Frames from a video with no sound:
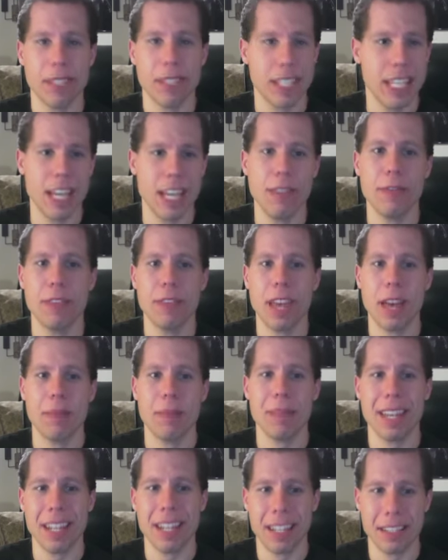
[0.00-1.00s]
Give
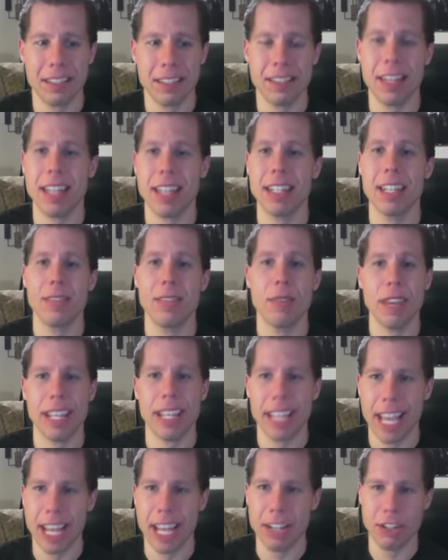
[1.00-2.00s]
them an extended
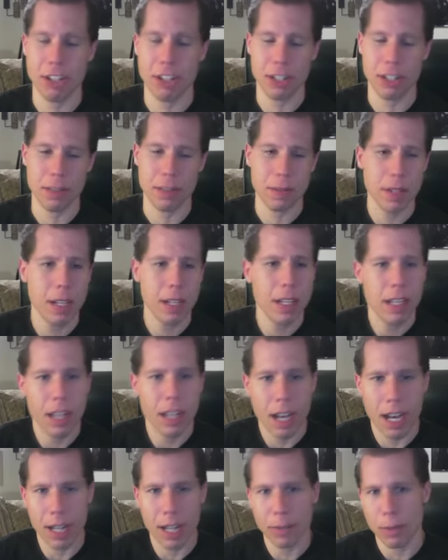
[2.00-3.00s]
vacation.
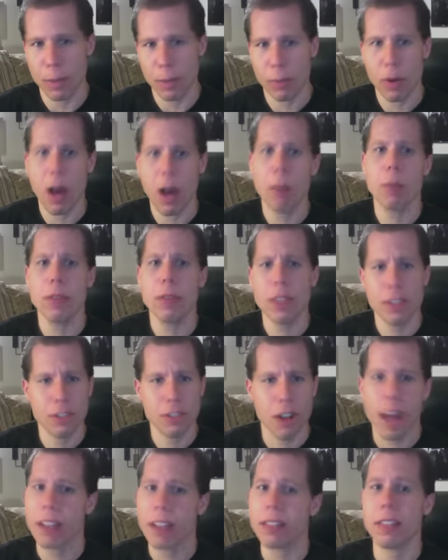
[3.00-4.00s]
The problem with the
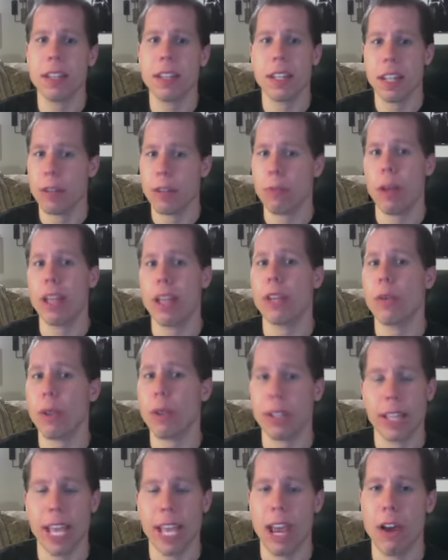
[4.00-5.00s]
John Cena and Randy
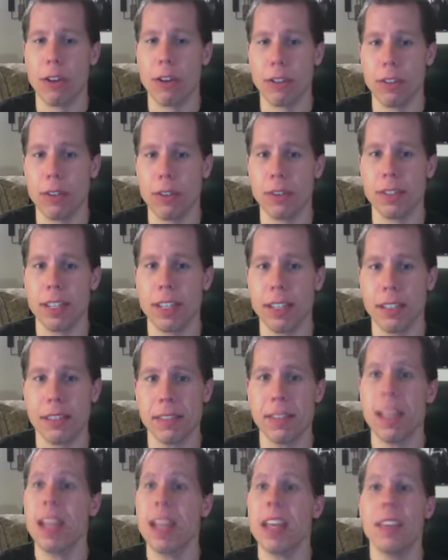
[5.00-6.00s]
Orton characters
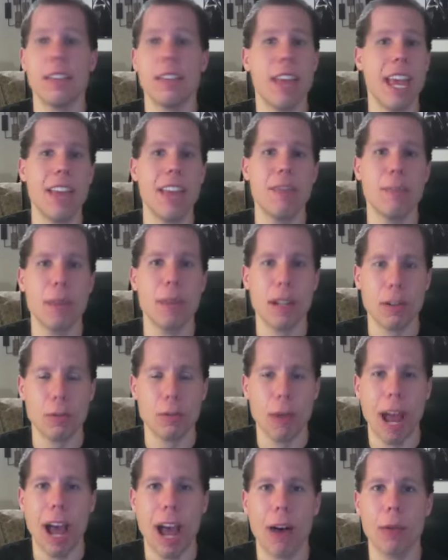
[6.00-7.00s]
is they've been
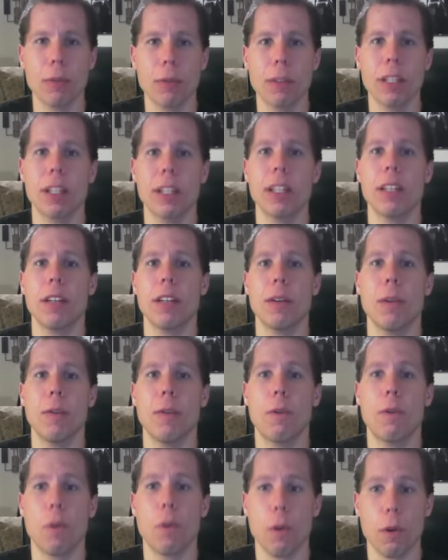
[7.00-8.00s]
around
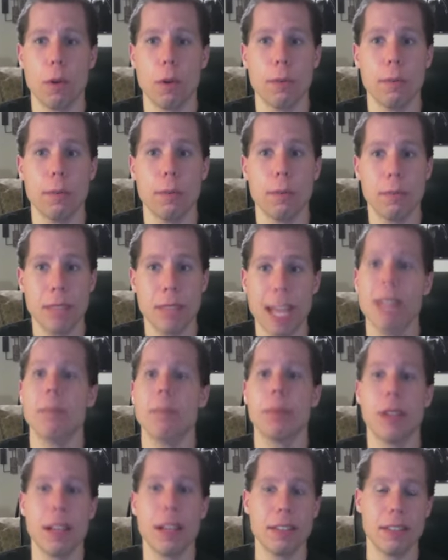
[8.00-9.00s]
for
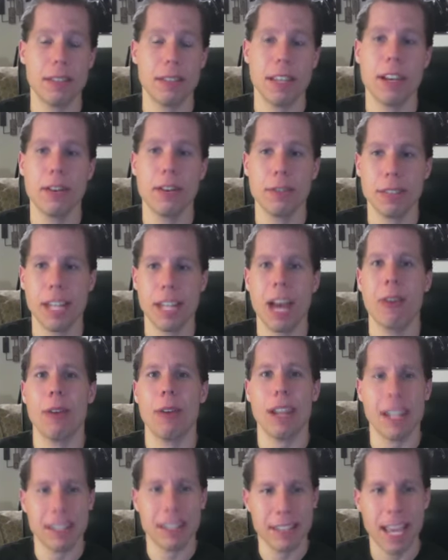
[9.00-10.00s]
10-plus years now,
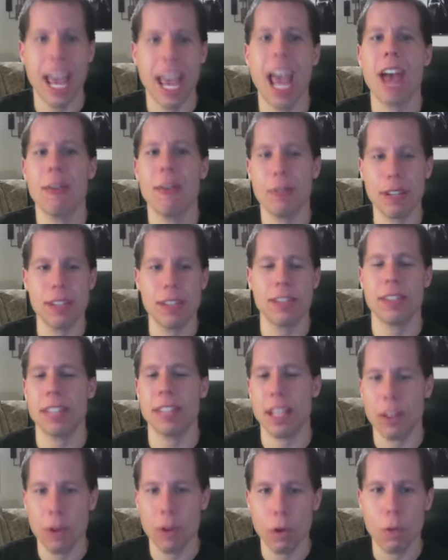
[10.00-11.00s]
and it's every
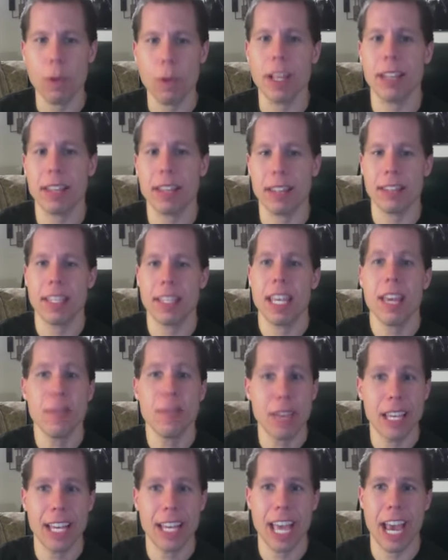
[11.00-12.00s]
single week. The
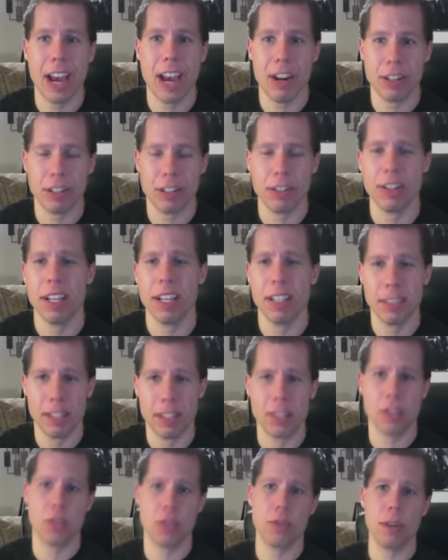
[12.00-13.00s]
TV character is
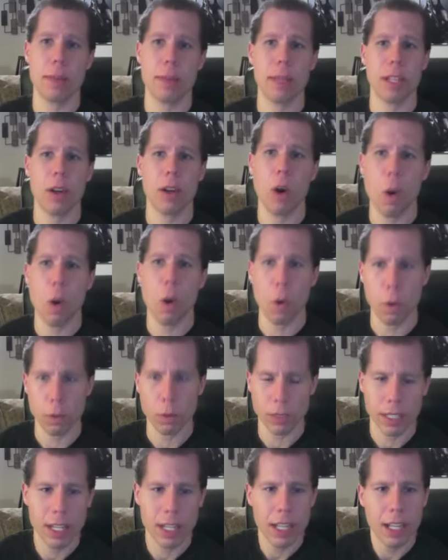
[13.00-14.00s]
extremely old.